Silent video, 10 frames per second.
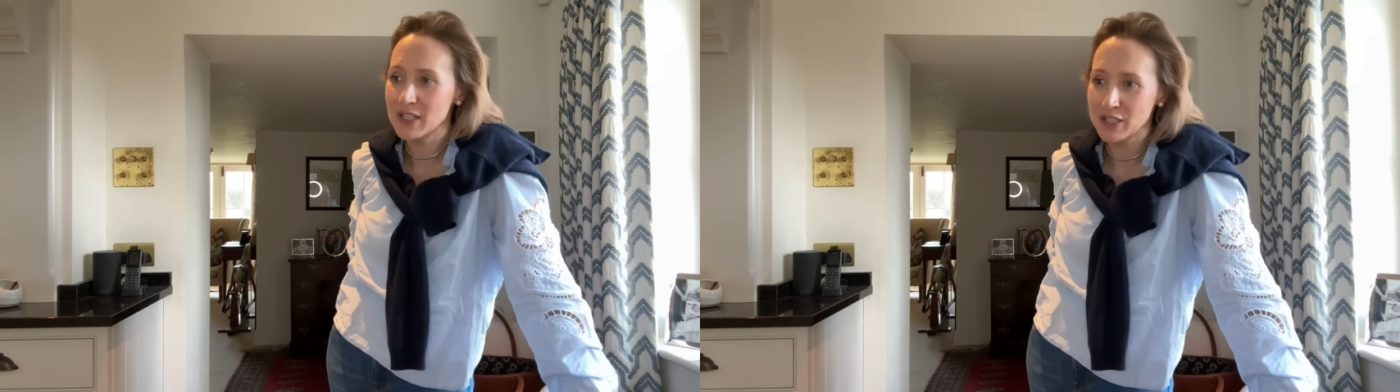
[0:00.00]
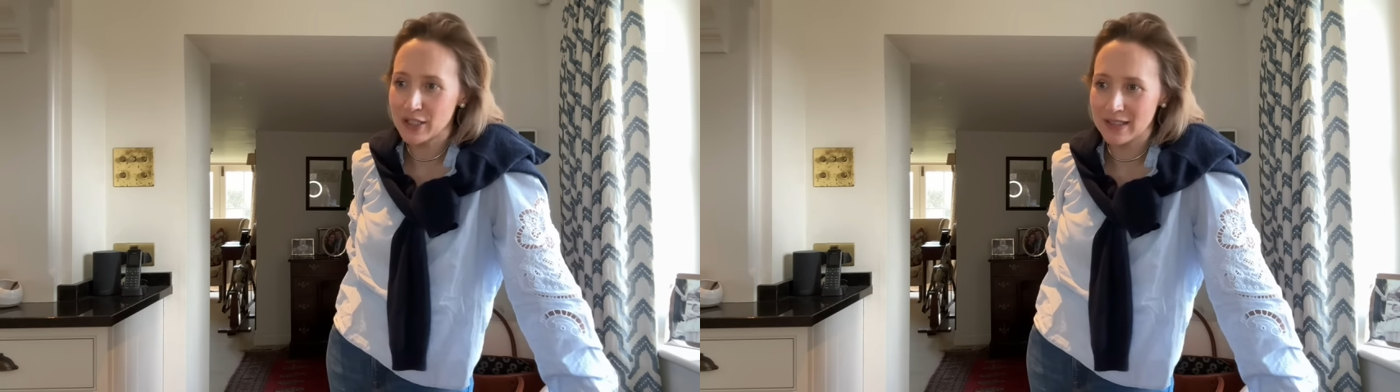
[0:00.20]

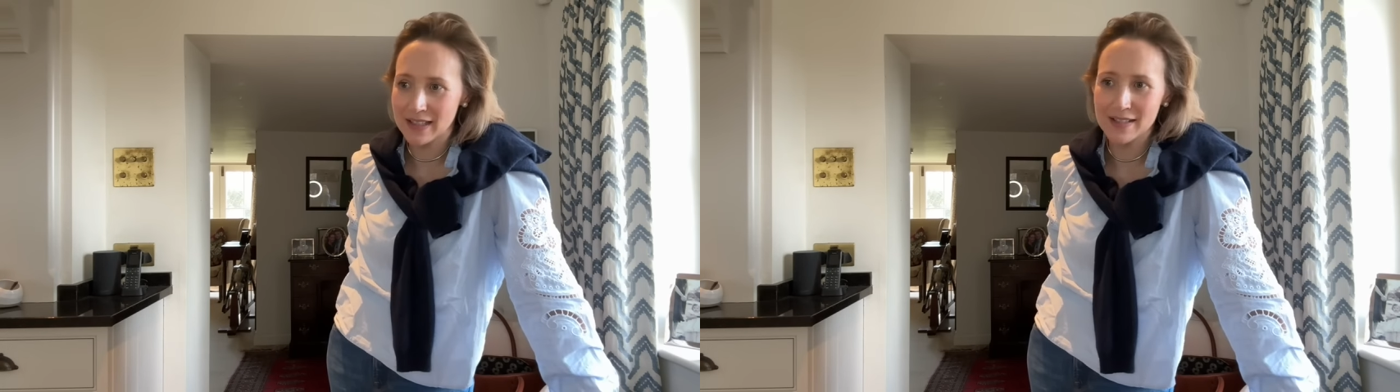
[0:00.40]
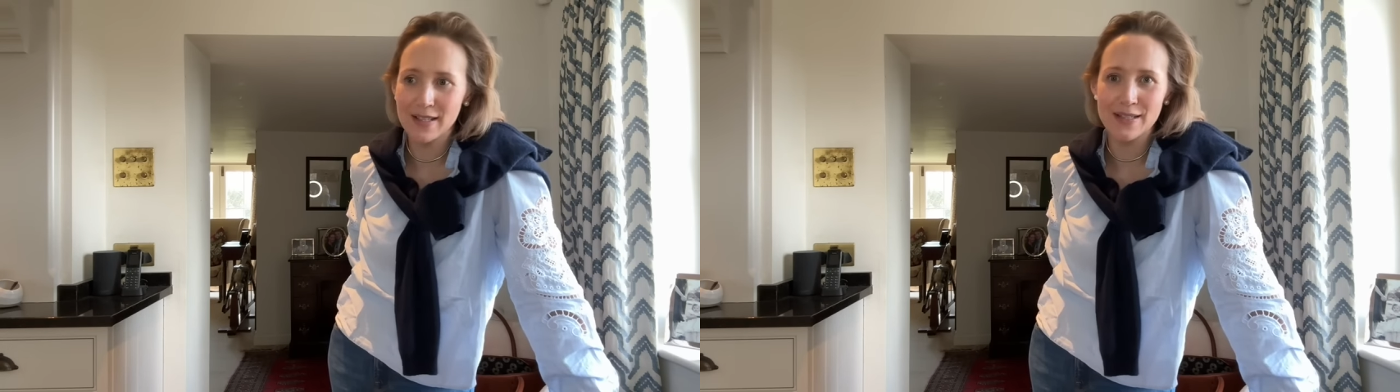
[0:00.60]
to-do
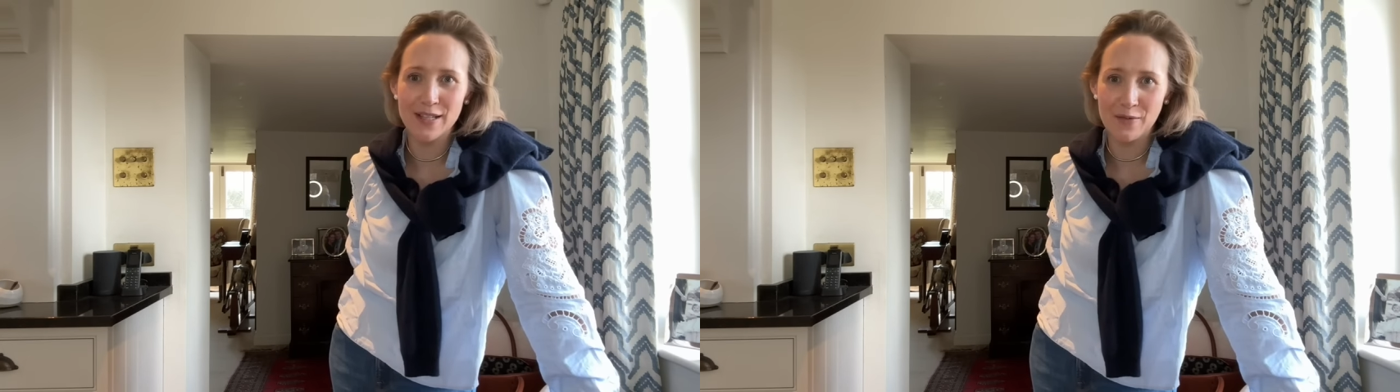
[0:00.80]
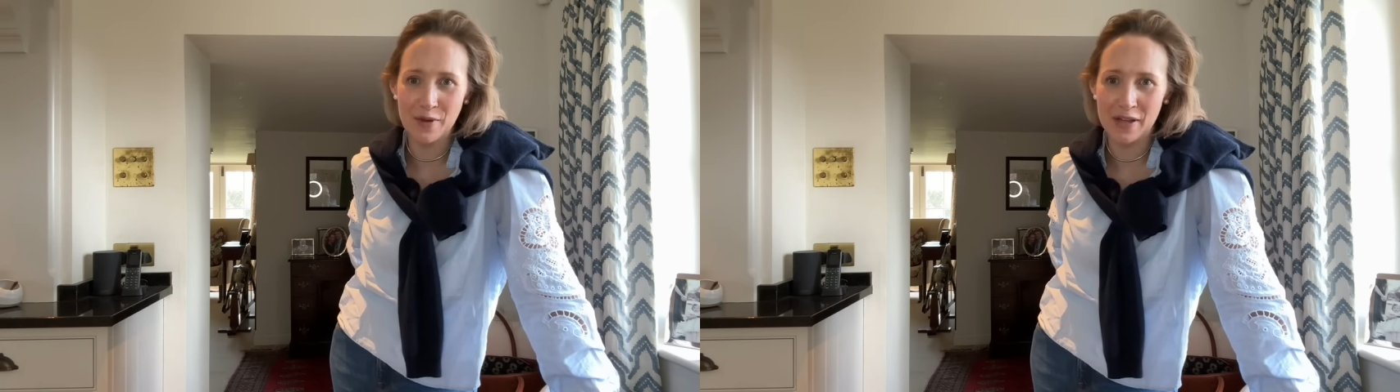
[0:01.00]
list which
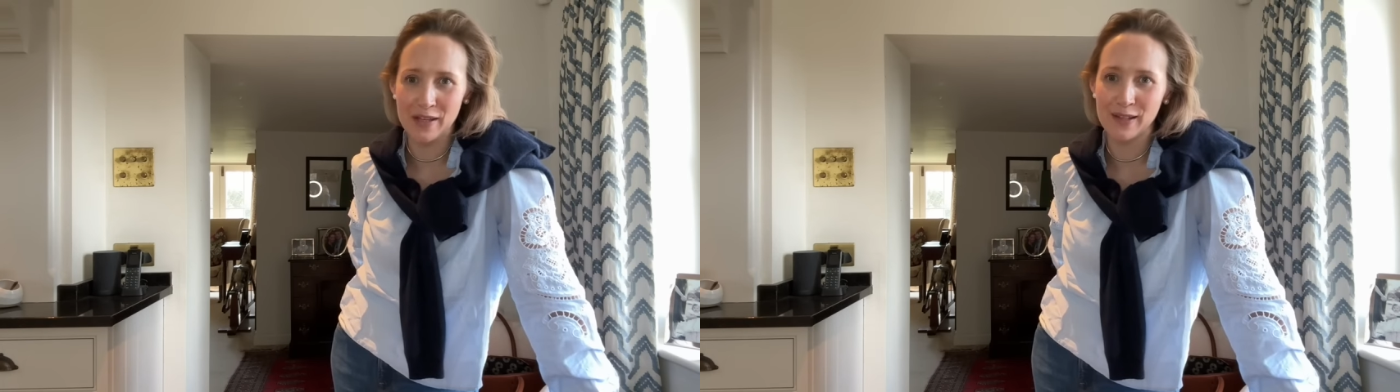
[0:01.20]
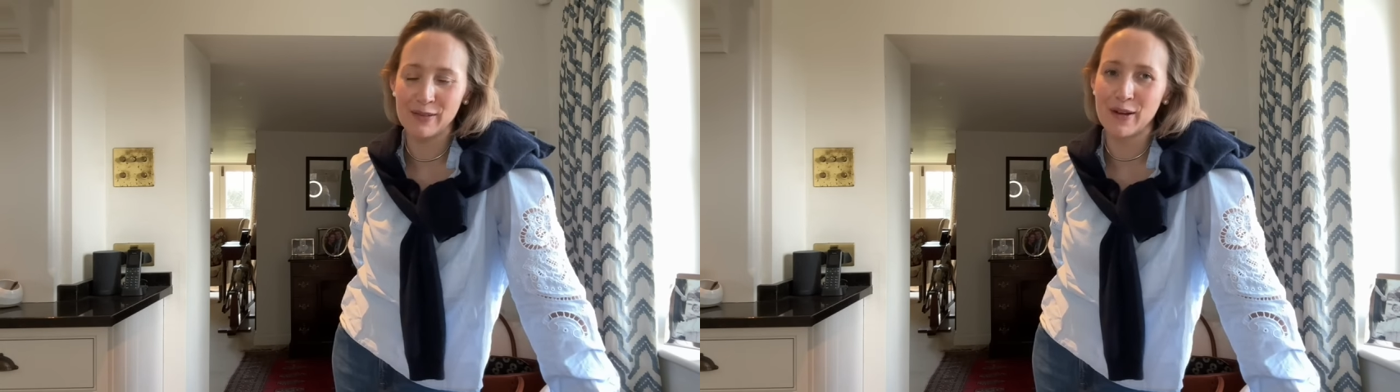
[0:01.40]
I'm
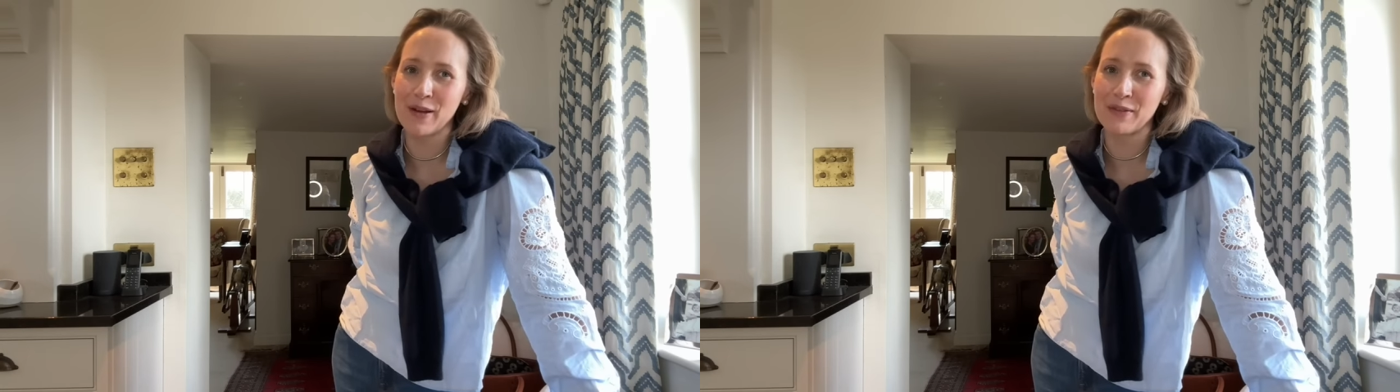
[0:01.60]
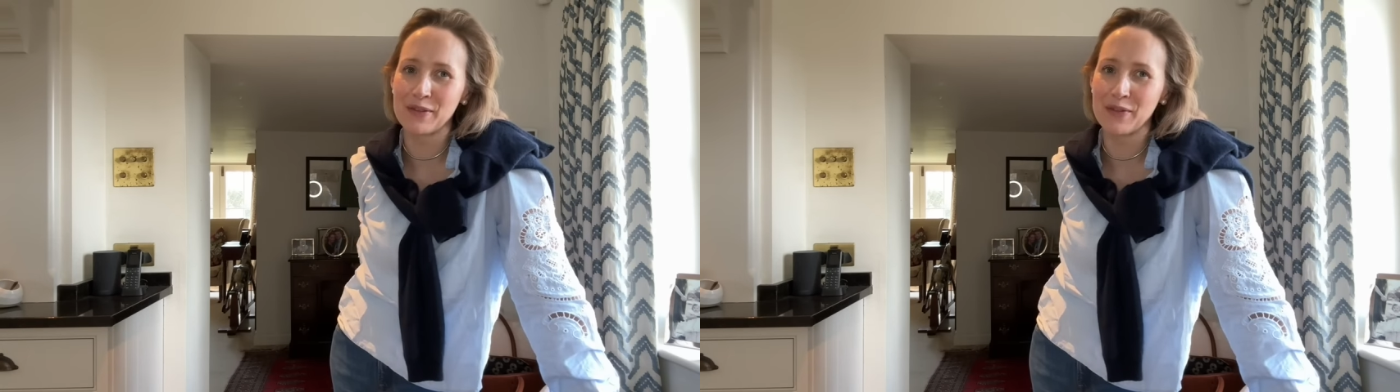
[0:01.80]
working through.
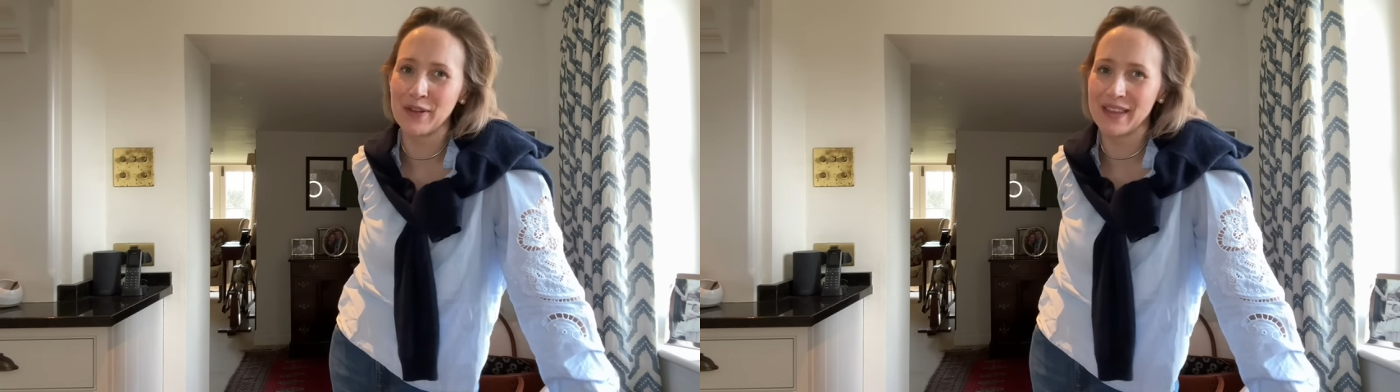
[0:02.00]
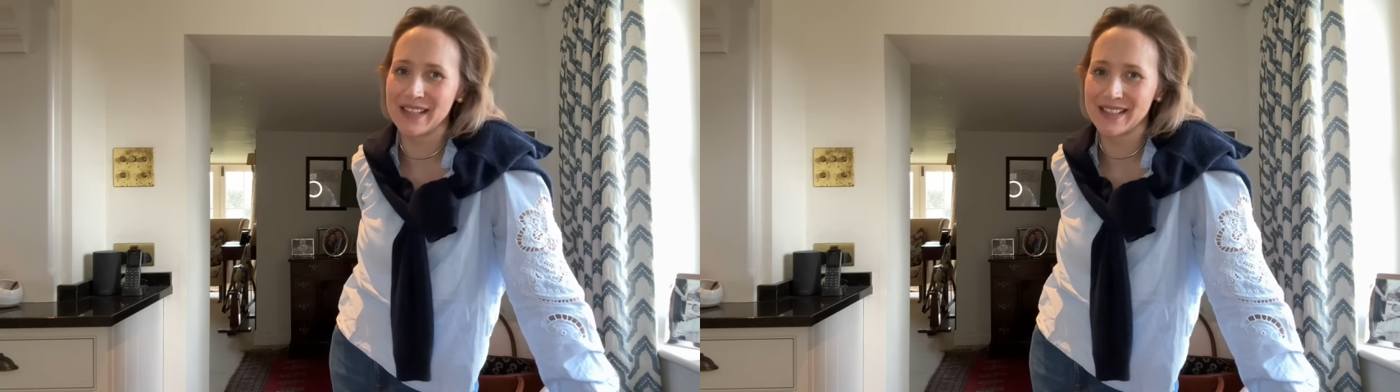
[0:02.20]
I've got a few
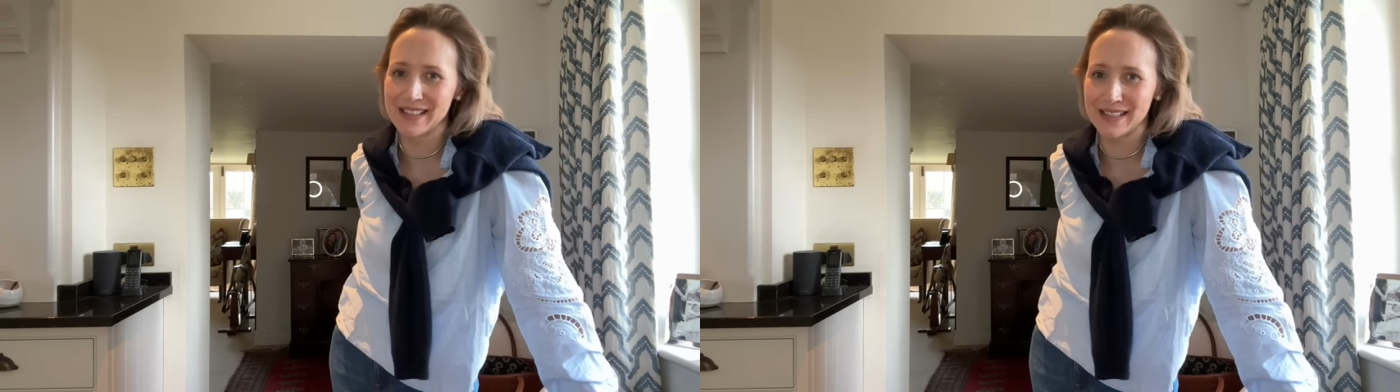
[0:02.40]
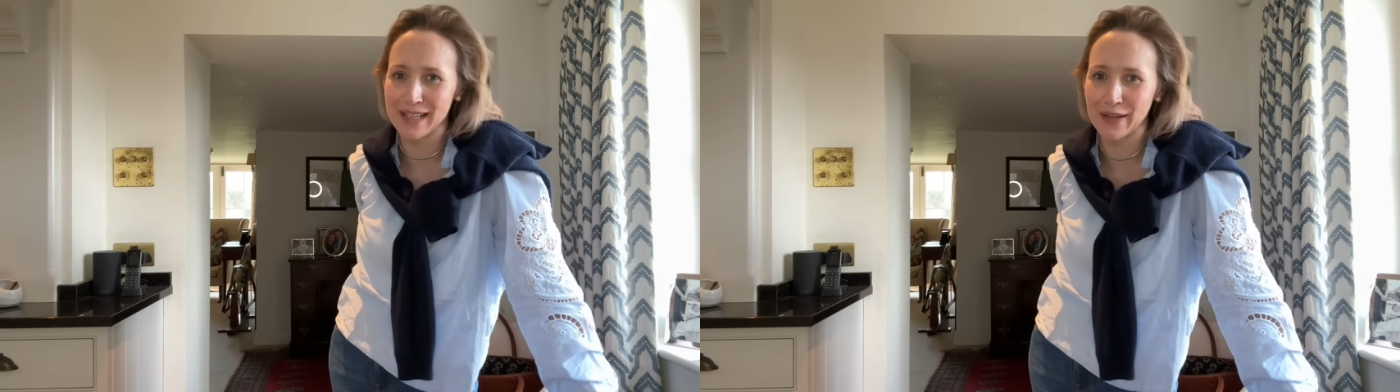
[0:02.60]
things
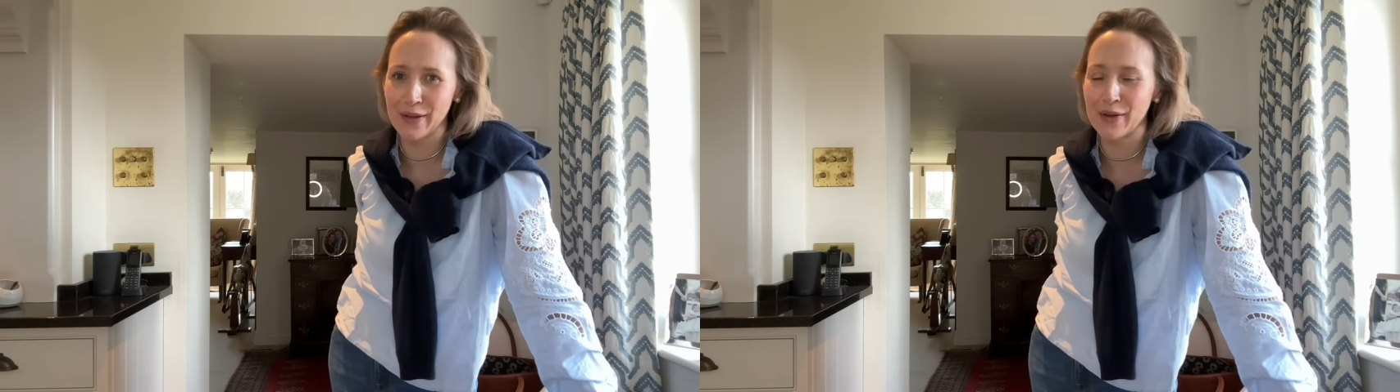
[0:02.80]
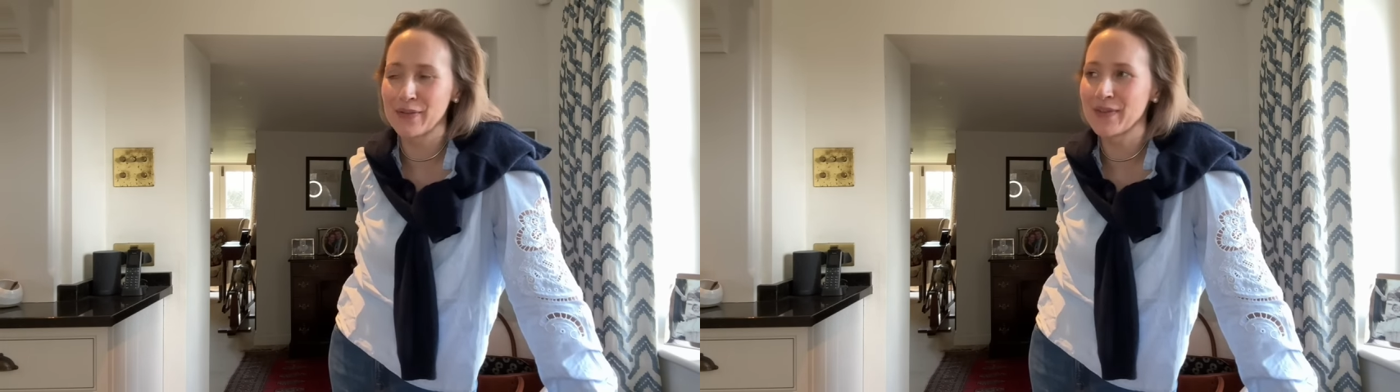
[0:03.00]
to tick off